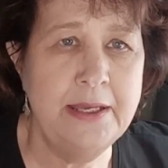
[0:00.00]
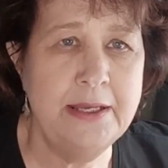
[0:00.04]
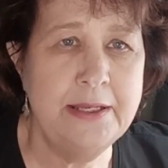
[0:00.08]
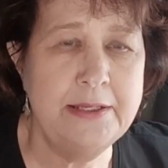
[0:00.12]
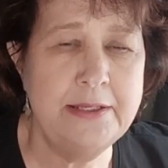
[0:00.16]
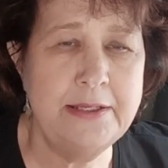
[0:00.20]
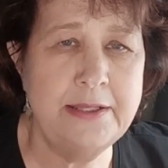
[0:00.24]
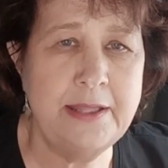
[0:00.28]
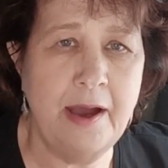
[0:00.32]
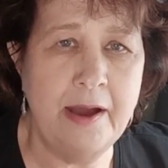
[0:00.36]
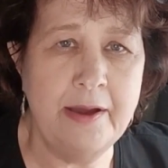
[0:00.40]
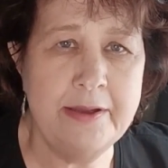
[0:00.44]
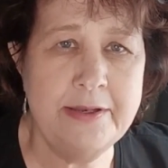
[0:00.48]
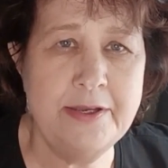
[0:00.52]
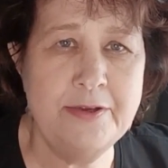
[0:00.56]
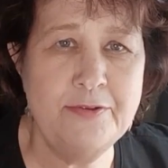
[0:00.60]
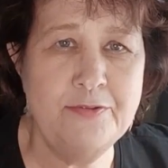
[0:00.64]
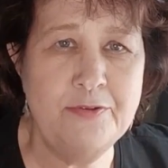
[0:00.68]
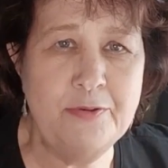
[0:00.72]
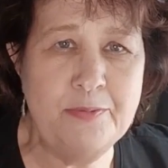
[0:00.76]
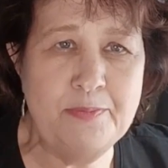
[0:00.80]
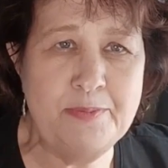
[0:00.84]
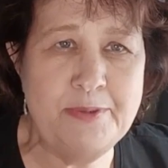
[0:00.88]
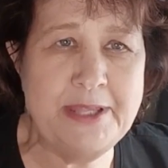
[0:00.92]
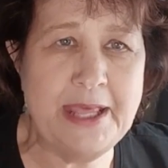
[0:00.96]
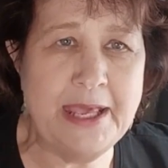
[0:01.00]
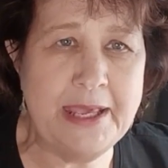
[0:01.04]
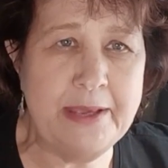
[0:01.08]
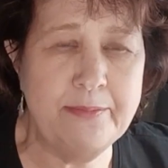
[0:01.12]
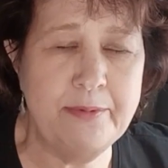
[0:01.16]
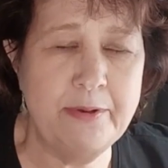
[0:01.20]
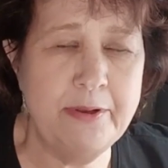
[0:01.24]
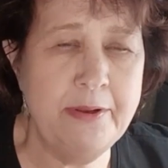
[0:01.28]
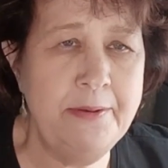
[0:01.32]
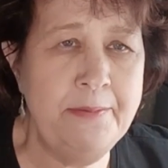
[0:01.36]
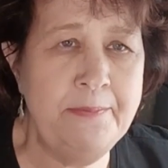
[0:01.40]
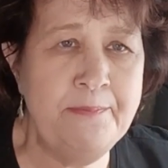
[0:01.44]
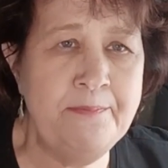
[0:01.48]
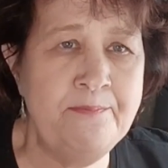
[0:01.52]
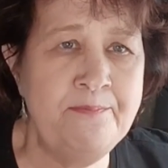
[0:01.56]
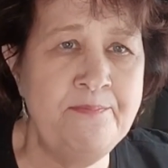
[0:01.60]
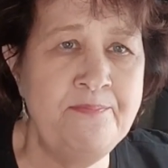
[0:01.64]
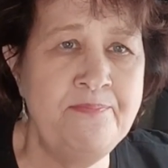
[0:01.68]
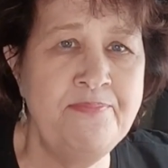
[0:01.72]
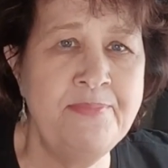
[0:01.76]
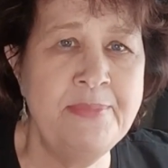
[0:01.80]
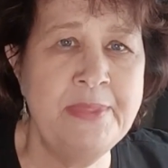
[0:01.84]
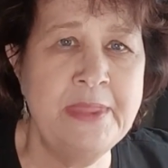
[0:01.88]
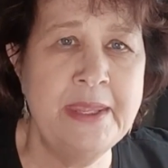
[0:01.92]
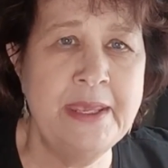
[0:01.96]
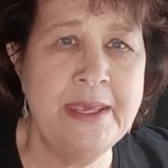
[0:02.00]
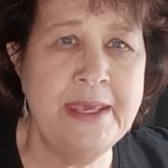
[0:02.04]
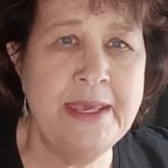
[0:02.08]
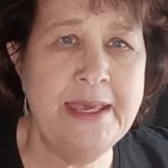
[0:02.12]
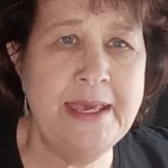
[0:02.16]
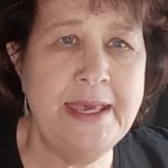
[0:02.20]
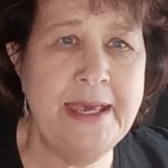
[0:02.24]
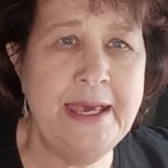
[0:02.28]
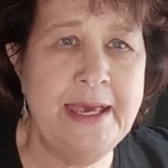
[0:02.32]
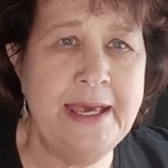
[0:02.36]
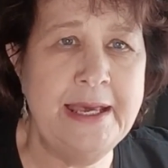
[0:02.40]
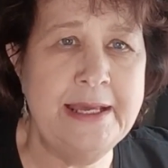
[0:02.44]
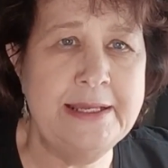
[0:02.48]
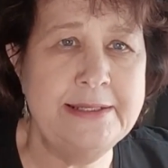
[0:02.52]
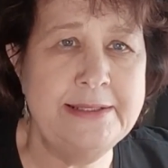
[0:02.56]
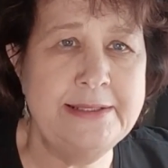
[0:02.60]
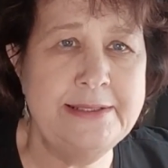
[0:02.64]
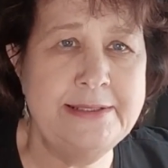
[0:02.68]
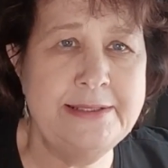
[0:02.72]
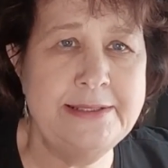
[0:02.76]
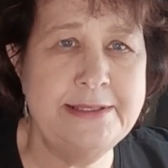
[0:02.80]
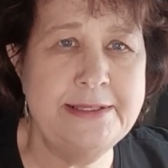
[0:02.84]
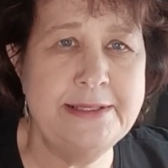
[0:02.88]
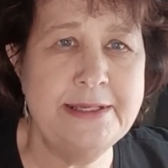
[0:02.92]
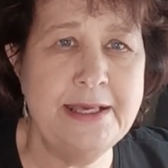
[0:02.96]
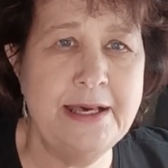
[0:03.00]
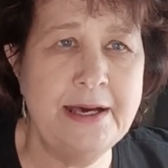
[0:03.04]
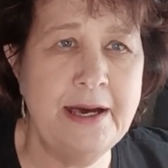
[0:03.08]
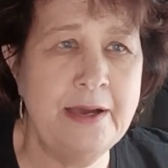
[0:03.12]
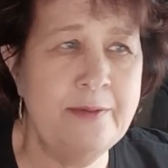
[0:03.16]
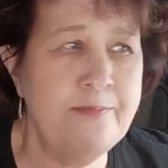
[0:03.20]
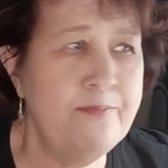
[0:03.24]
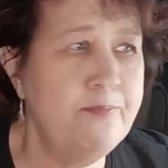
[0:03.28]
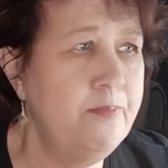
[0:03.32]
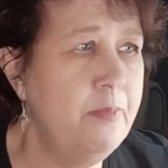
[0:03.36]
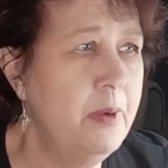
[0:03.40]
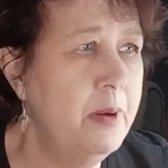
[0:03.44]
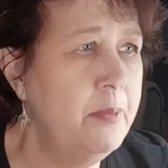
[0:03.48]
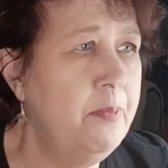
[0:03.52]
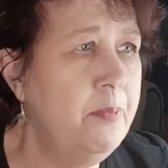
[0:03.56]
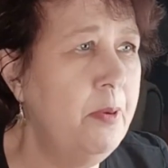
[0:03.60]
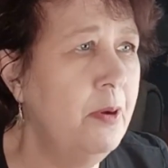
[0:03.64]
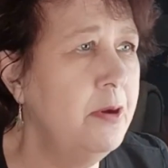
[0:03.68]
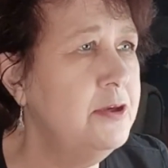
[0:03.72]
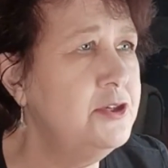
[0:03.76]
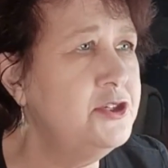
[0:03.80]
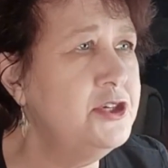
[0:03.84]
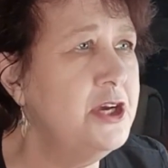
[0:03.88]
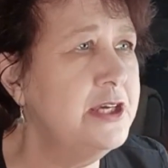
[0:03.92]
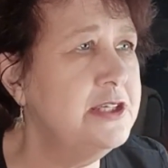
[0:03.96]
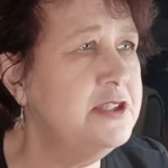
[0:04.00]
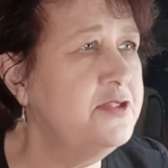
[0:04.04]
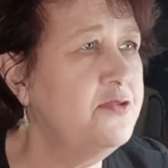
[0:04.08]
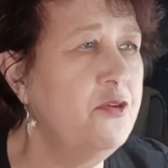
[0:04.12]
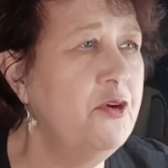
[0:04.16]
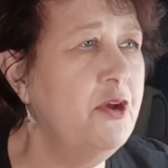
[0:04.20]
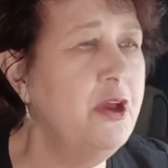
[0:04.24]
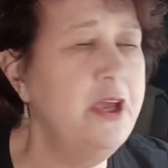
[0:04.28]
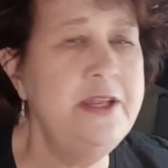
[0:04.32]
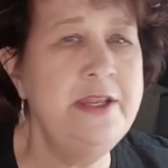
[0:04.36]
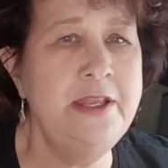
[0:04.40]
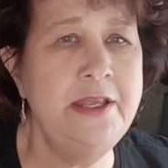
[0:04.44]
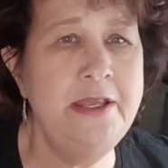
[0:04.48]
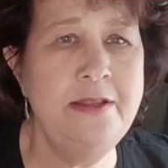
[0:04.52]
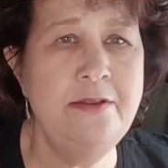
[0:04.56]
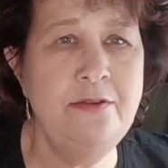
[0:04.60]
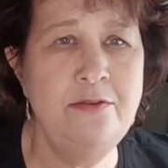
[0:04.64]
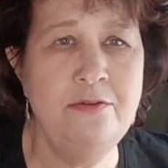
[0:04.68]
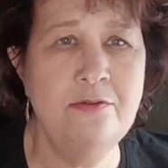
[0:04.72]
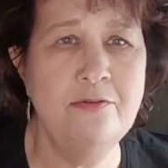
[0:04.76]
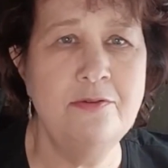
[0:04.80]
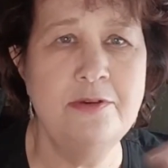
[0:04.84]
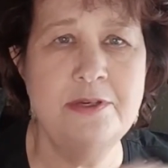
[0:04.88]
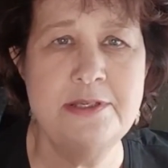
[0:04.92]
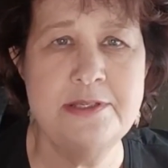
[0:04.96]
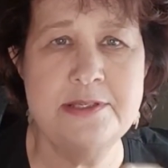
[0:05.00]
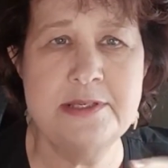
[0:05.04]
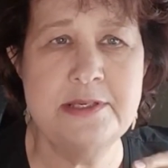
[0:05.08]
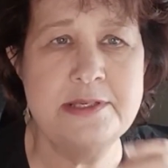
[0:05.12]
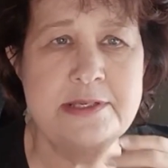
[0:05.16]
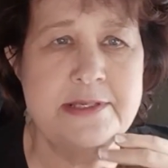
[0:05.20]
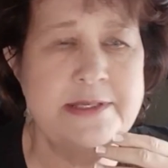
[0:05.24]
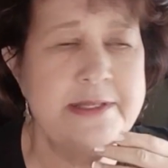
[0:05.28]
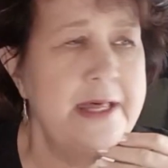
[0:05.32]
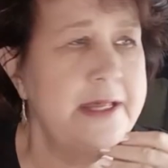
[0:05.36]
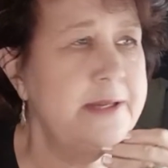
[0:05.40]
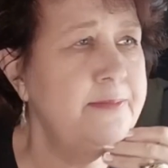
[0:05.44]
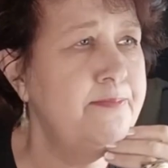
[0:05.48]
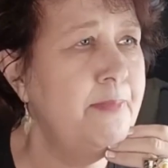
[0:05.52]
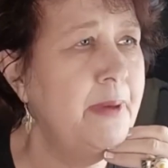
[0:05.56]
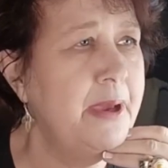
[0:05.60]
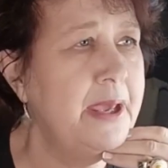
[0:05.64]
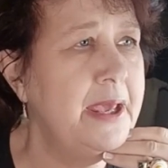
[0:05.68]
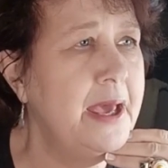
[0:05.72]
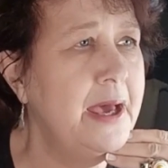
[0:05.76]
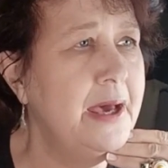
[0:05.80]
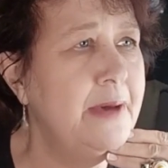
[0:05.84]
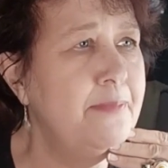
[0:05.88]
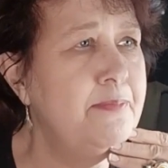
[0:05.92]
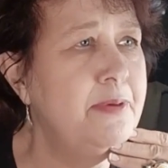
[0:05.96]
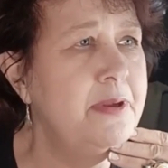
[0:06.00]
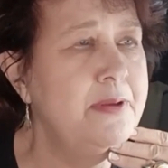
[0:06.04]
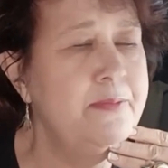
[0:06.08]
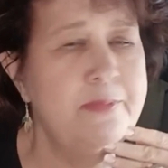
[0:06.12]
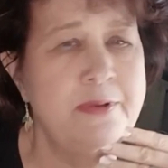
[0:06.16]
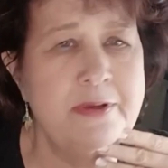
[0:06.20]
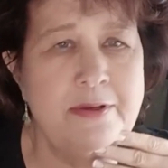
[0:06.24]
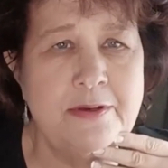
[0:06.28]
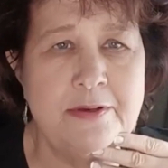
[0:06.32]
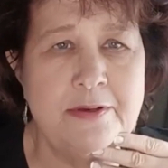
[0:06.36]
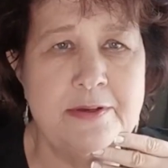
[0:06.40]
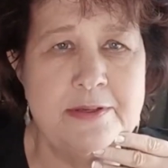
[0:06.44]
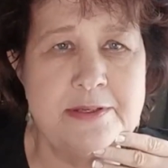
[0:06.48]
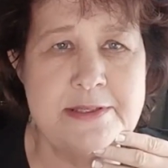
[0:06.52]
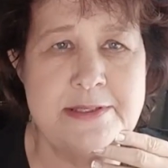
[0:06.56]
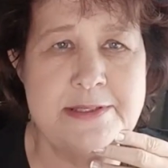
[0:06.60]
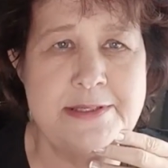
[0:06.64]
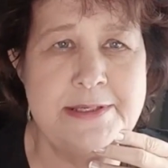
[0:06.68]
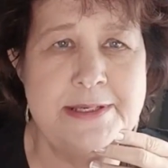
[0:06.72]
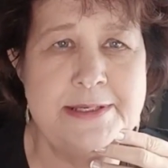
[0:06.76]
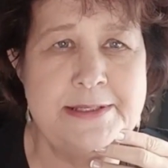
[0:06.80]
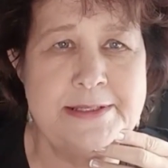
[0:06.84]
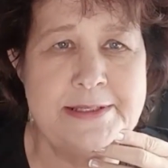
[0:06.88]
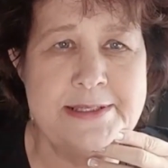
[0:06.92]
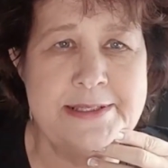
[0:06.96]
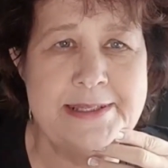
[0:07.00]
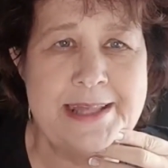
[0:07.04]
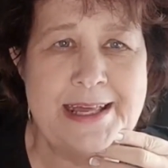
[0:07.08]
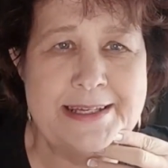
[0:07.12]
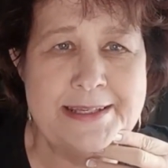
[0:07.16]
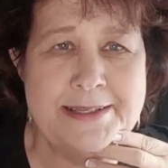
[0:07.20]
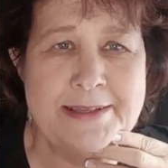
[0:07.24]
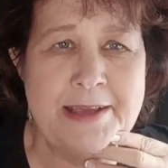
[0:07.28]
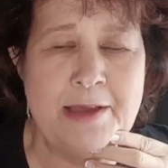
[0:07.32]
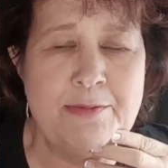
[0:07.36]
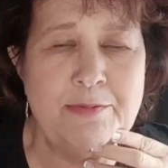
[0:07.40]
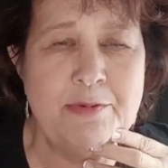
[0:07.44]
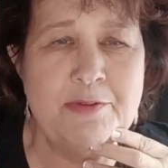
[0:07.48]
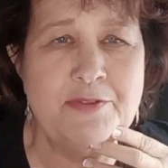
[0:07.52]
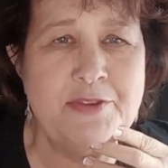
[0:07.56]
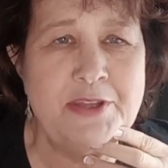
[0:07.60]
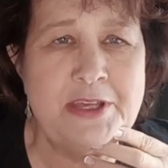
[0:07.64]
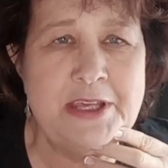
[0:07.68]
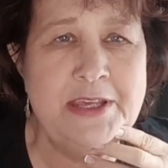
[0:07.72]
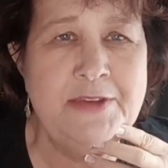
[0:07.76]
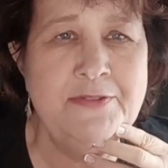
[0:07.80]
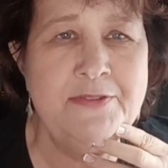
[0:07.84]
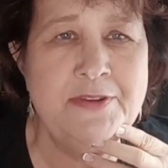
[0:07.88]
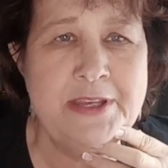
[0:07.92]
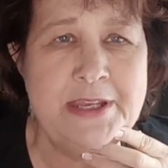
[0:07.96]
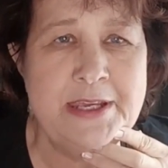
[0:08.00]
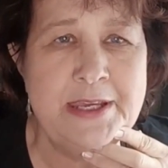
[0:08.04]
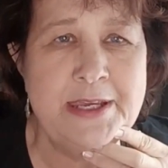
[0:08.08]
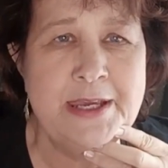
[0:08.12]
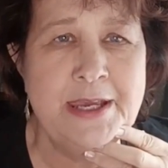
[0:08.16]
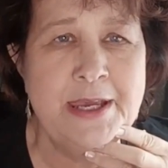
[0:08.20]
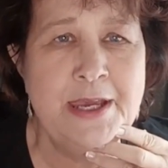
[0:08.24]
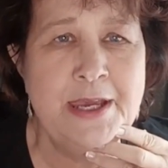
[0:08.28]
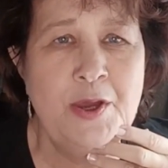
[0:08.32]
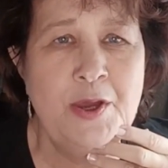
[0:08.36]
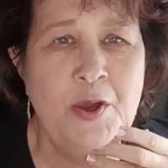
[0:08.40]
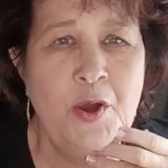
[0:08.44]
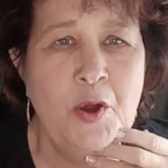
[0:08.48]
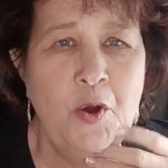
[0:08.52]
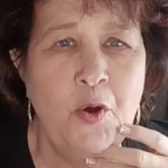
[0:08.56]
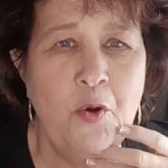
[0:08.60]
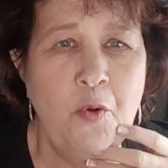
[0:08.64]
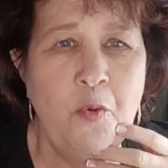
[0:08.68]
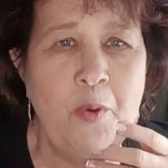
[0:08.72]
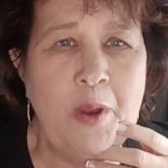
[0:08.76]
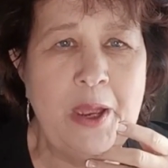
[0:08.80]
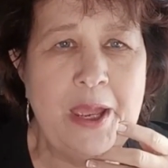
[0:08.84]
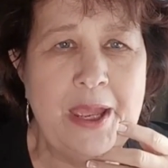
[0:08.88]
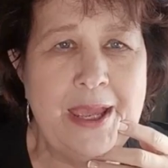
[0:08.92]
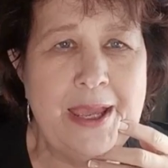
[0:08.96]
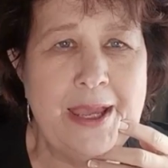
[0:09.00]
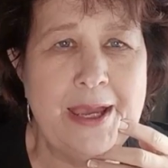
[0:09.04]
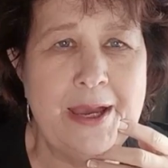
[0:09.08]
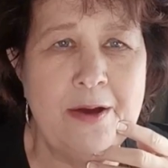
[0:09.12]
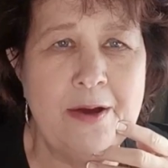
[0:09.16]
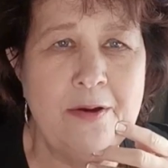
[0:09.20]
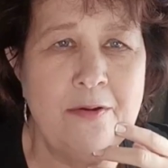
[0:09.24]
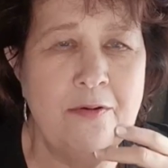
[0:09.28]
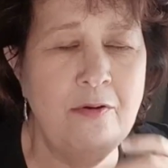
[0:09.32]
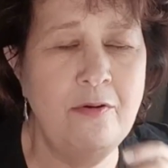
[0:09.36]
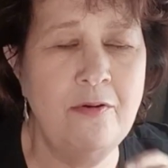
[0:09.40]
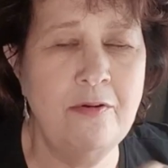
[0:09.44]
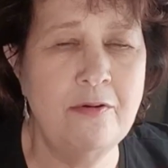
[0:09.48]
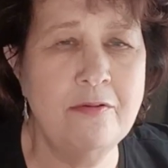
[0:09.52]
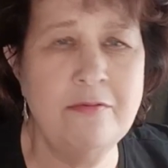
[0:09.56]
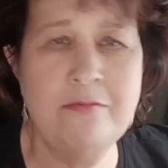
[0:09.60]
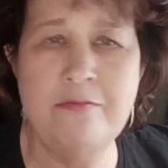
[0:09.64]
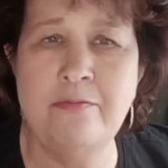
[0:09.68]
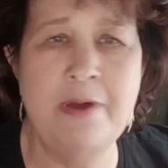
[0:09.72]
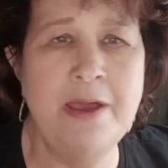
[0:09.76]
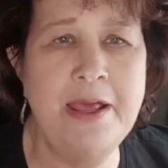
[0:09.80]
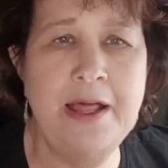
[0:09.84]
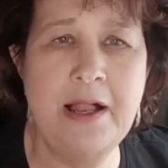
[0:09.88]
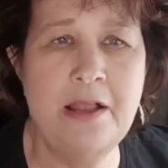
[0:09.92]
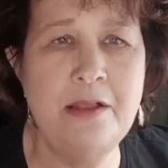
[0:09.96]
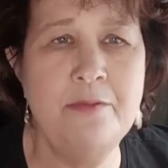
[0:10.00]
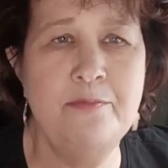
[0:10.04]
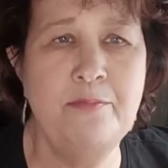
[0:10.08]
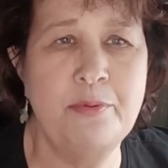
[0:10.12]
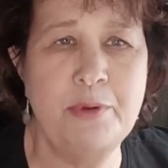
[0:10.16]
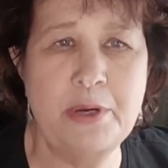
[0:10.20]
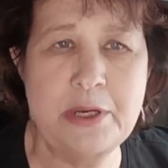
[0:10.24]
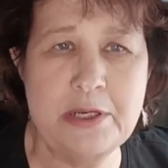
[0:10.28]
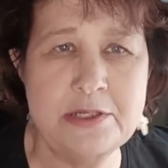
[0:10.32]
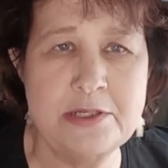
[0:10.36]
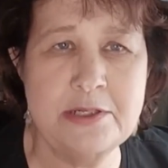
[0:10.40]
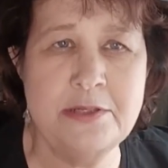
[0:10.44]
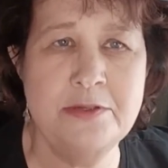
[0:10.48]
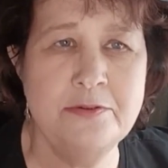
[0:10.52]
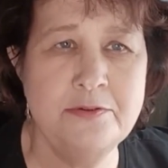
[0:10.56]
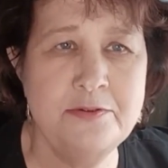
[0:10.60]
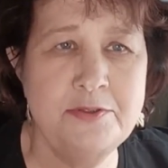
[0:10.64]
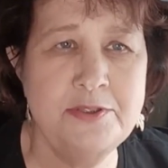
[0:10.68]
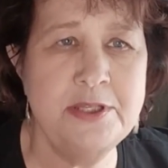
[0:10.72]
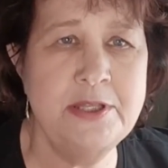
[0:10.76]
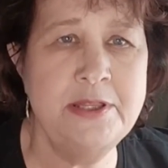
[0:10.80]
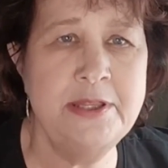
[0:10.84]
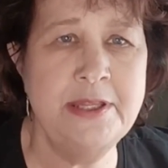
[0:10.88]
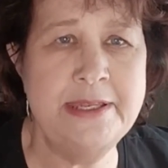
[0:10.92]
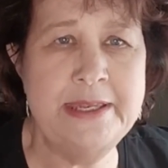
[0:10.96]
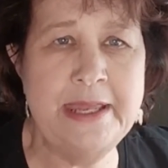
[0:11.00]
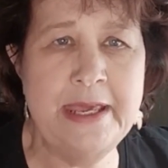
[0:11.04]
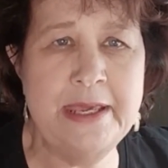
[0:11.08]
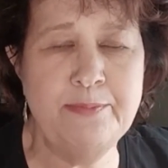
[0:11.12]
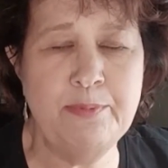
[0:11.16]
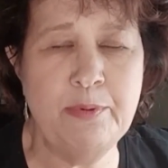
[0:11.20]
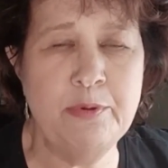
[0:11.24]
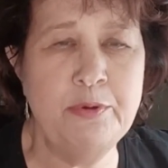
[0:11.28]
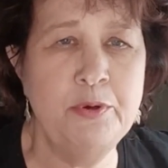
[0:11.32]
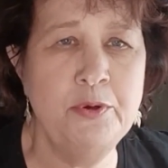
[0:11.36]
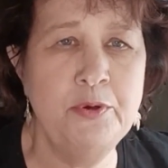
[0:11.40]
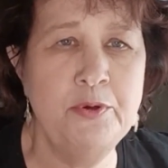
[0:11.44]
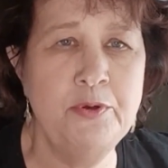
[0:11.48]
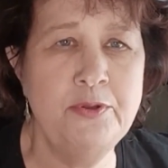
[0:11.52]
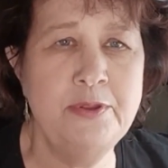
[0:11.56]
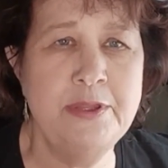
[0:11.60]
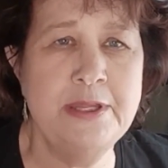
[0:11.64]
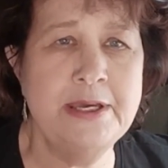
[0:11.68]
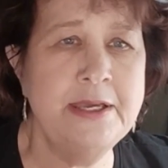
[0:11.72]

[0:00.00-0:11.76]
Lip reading: dining room table and I apologize for any noises that may happen because it's that time of the evening where all hell breaks loose in the neighborhood.